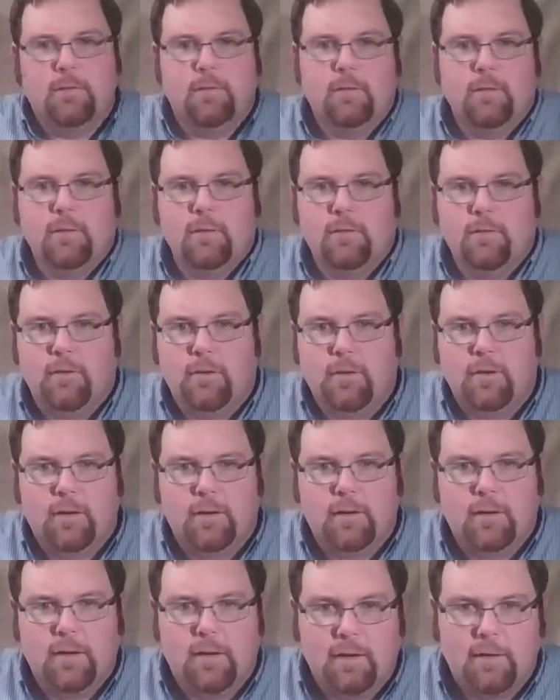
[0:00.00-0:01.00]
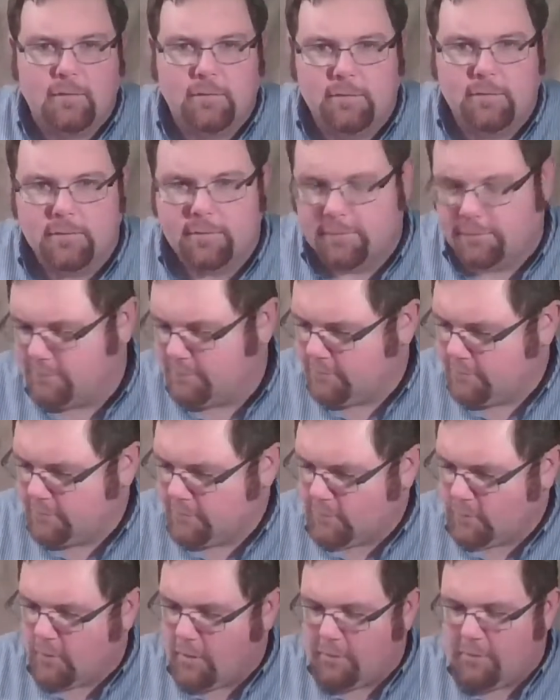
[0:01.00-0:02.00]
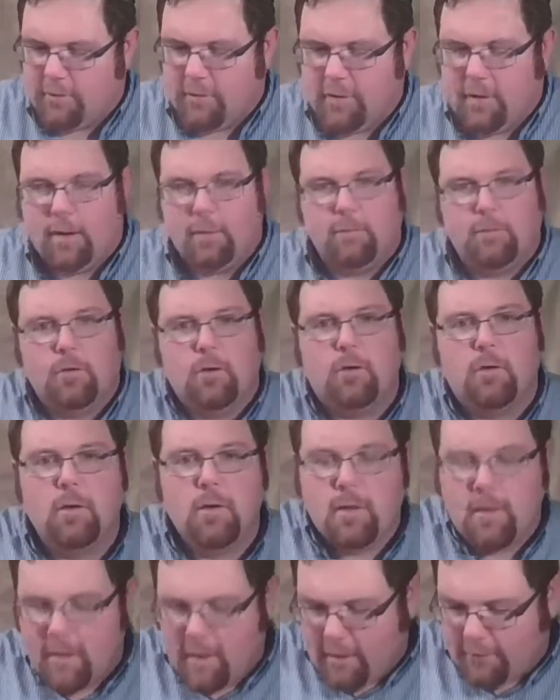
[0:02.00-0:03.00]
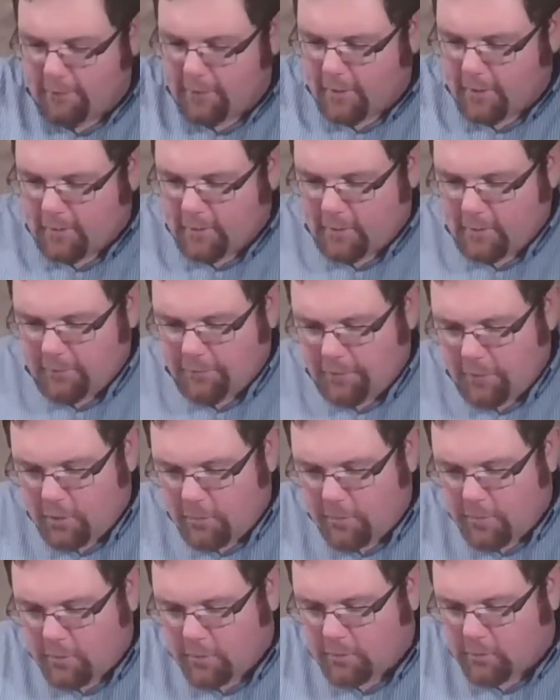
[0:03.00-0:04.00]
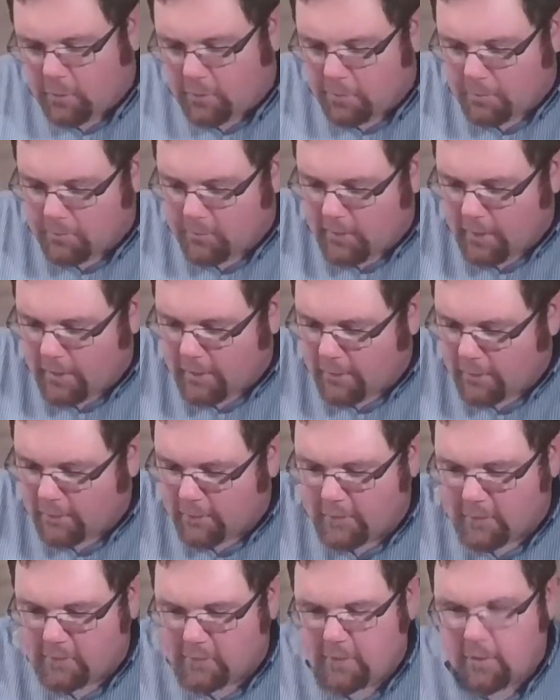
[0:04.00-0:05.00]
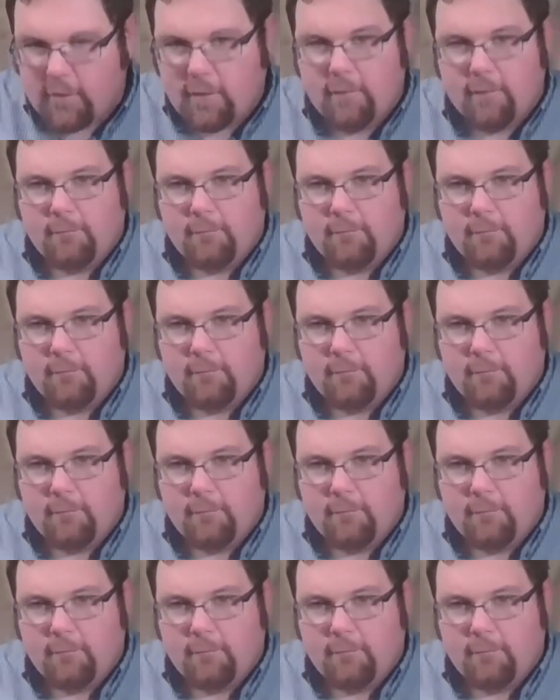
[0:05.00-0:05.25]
I've already got graphite on them. So I've got a fair amount of turpentine on this.